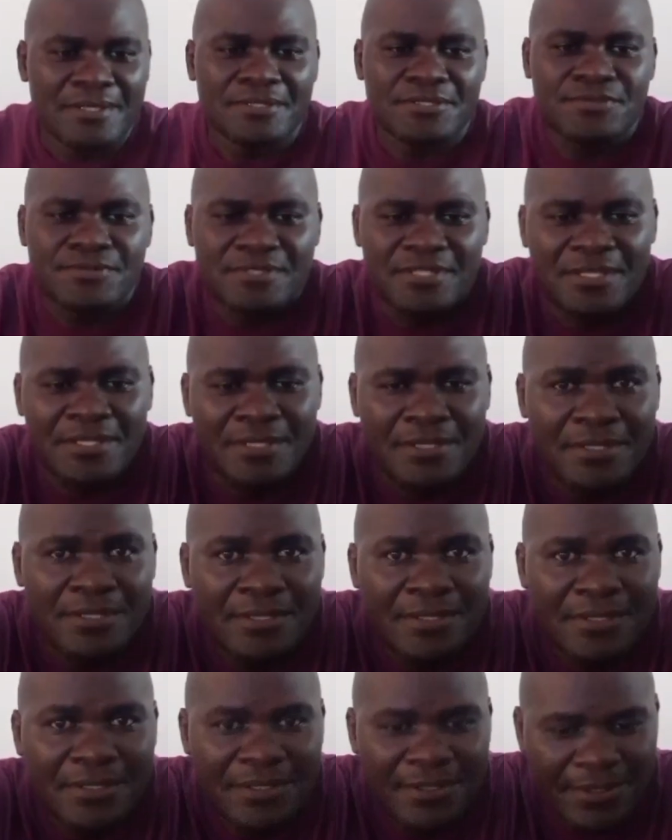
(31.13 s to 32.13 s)

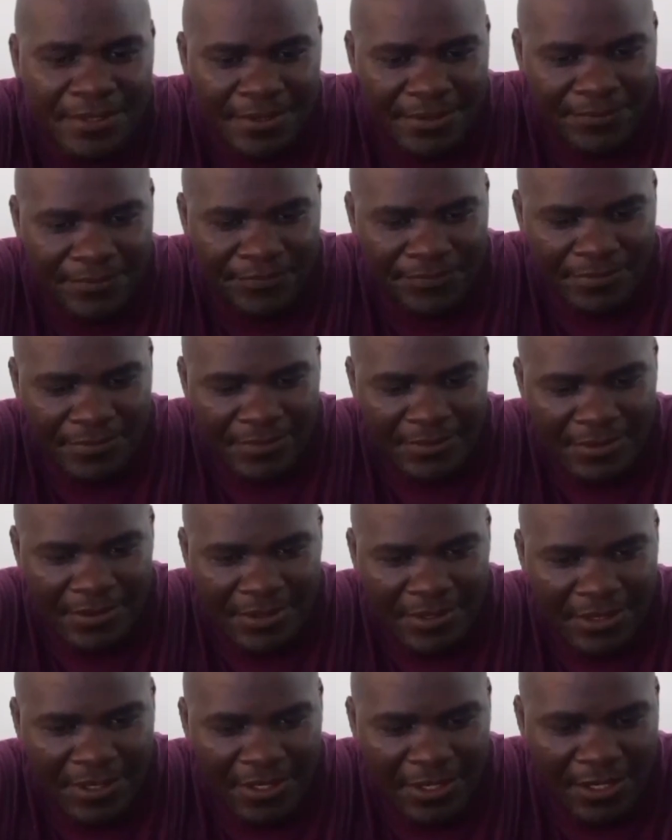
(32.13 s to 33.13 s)
Today,
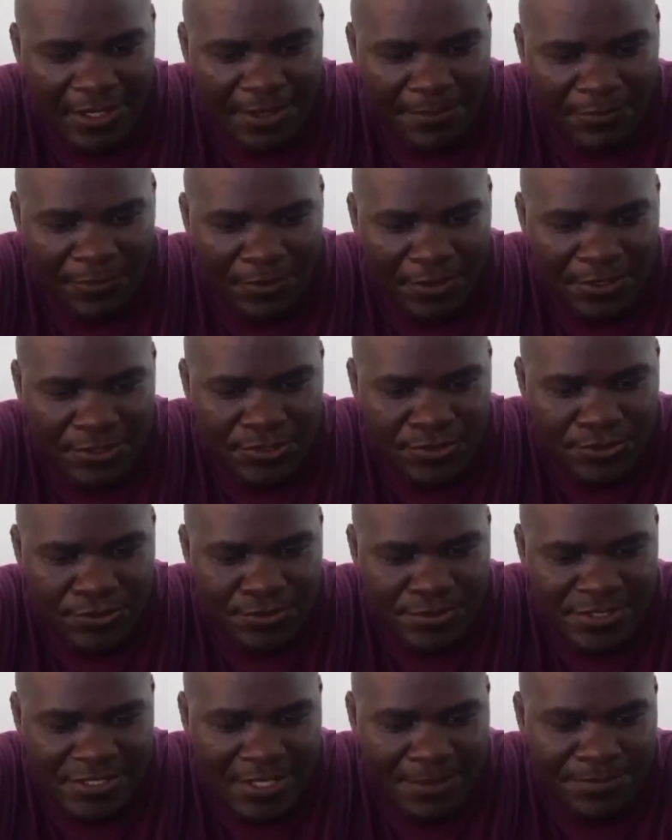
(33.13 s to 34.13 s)
I'm going to do
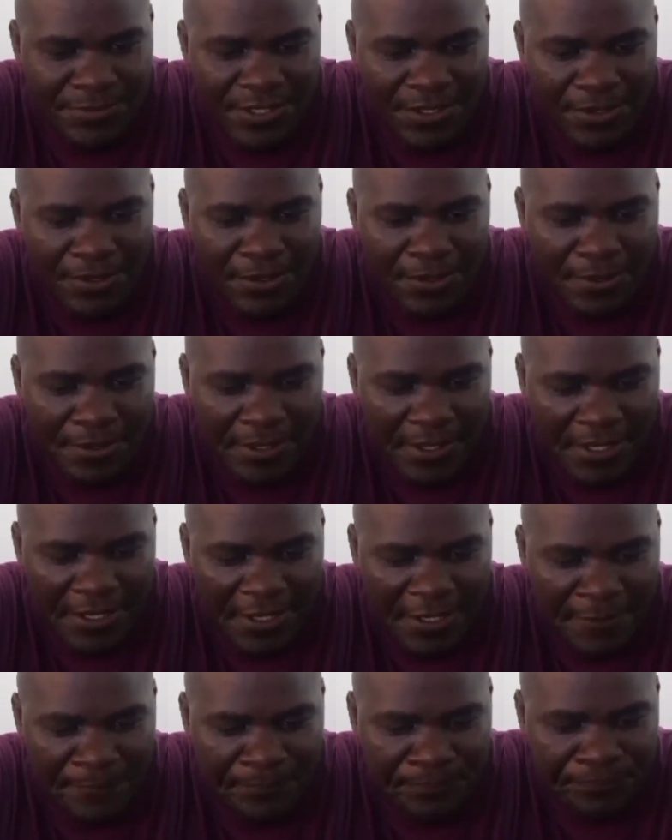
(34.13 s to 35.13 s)
something on
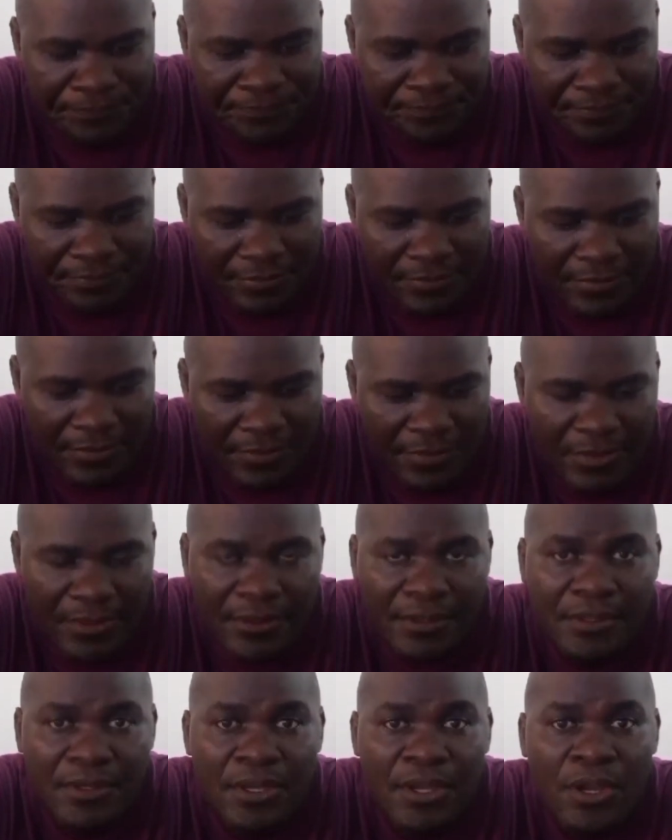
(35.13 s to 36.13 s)
uh,
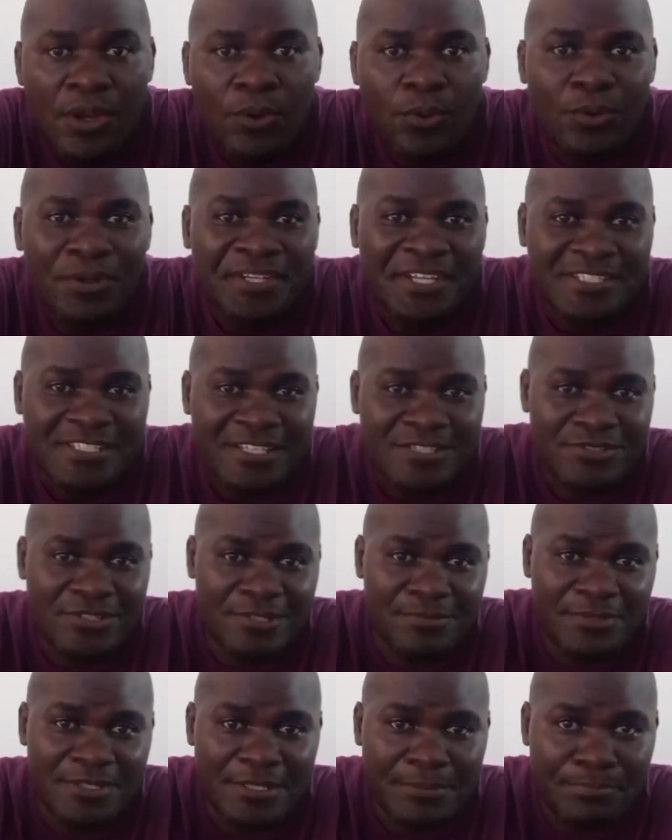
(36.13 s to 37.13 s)
what has
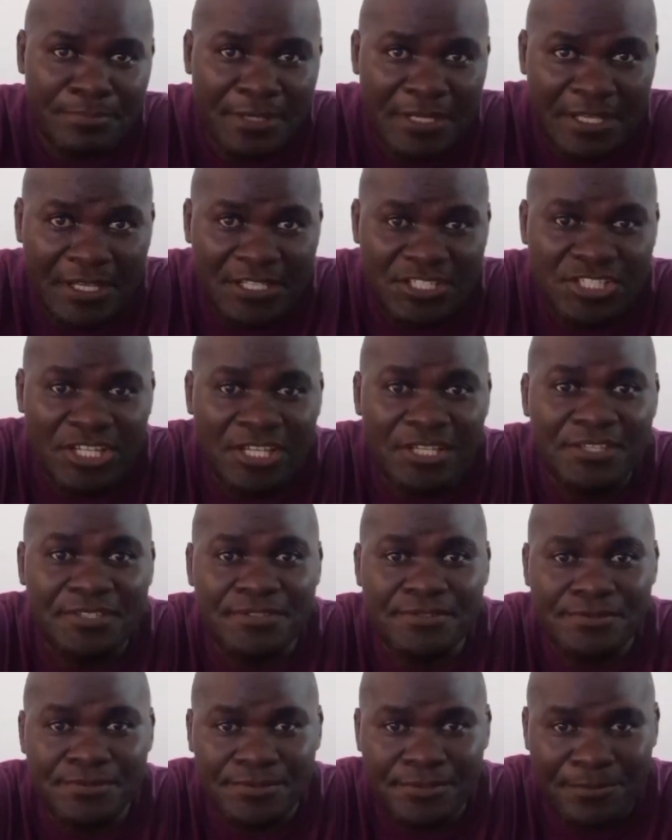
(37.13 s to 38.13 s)
actually been bringing a challenge
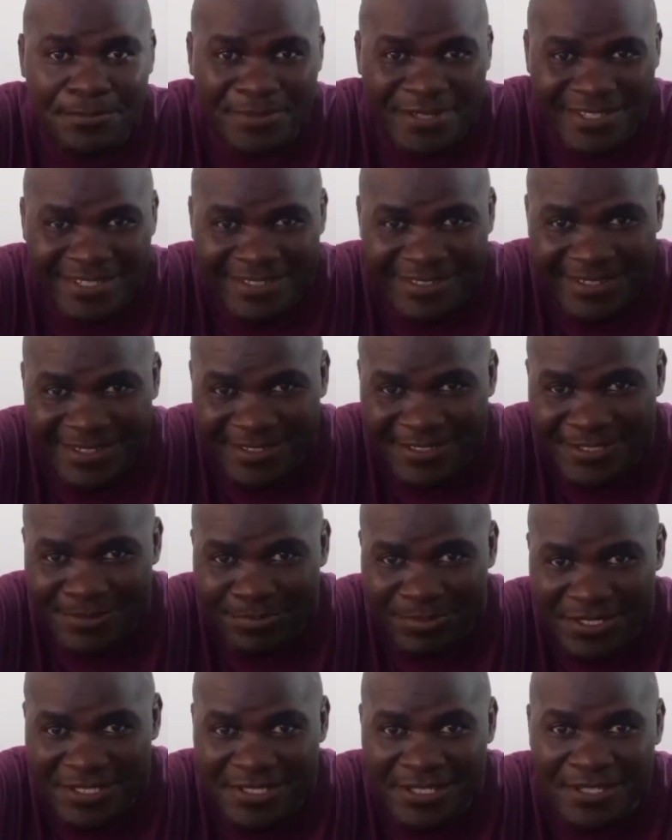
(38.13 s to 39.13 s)
to so many, and
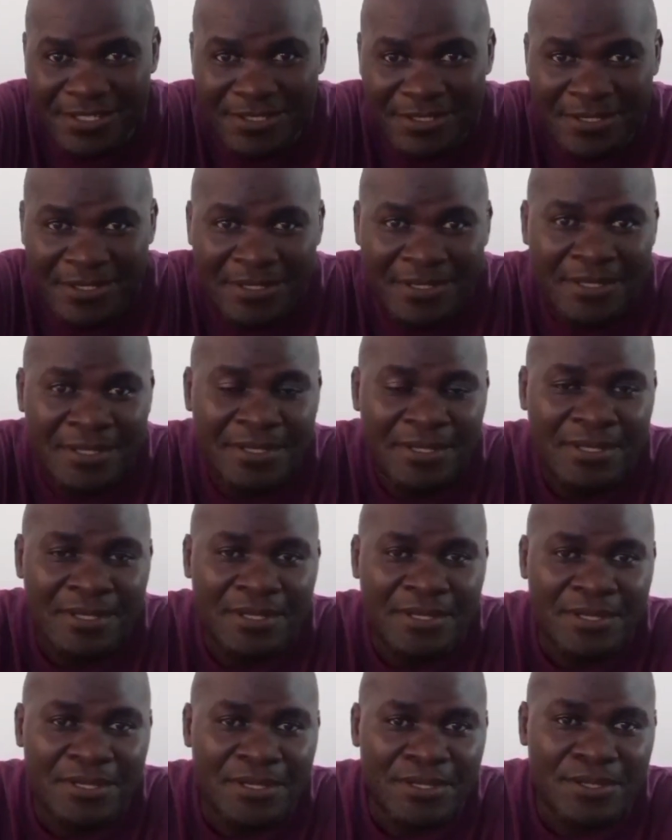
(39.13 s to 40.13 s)
especially
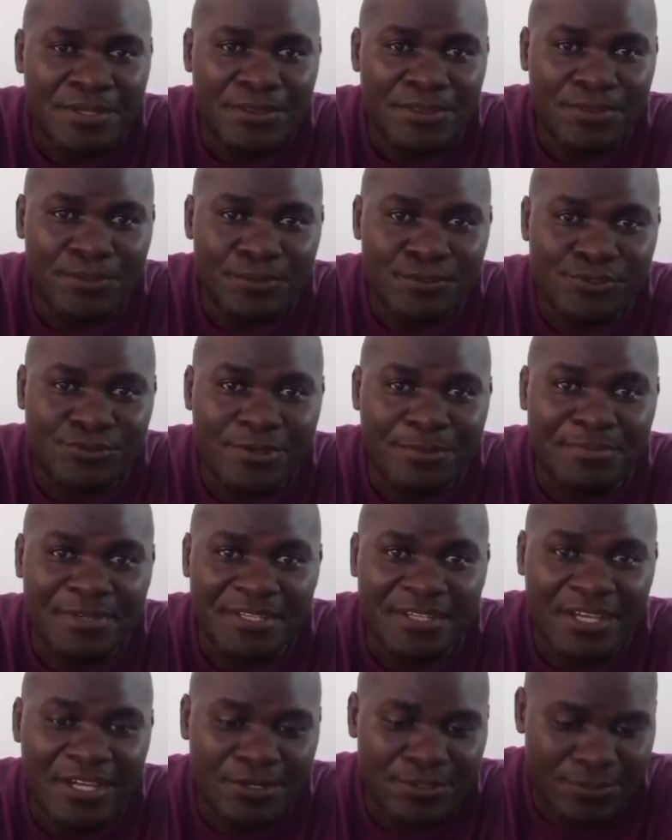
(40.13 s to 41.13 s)
those who have
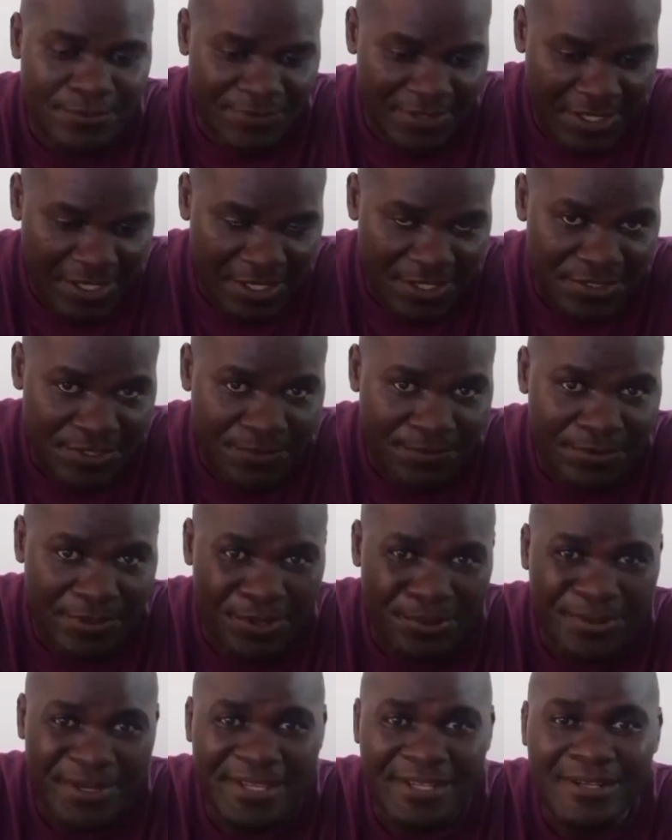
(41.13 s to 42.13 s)
been out of the country for
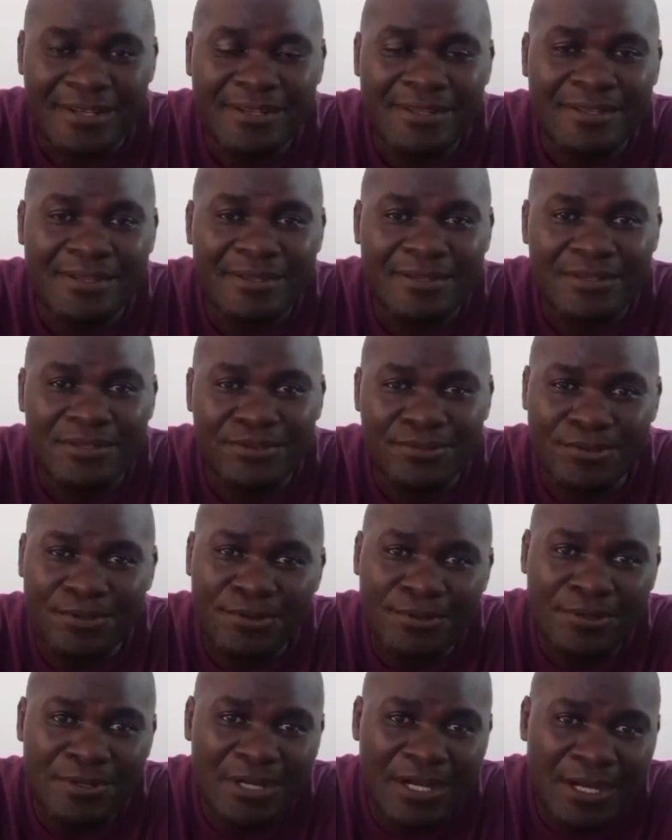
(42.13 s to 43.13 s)
a while. You
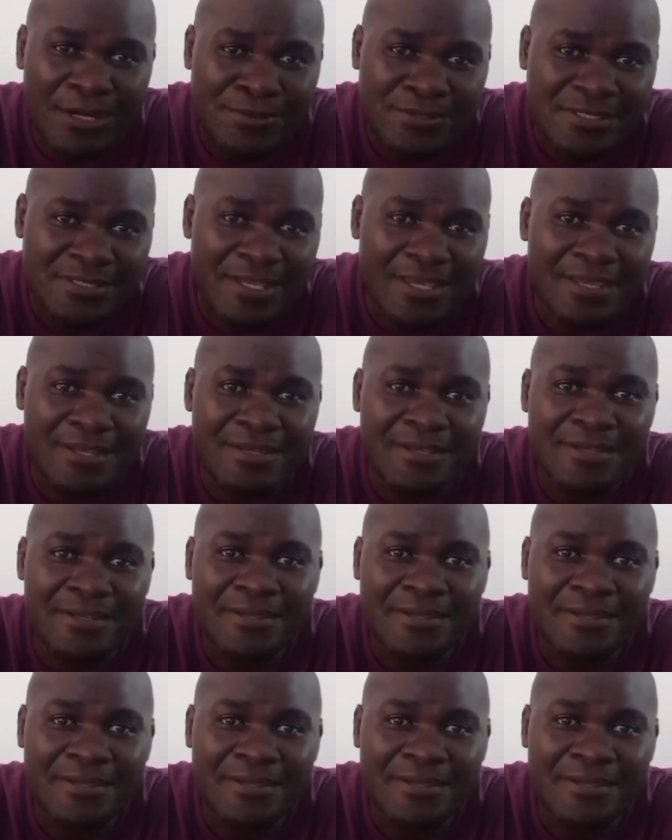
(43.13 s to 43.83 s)
go outside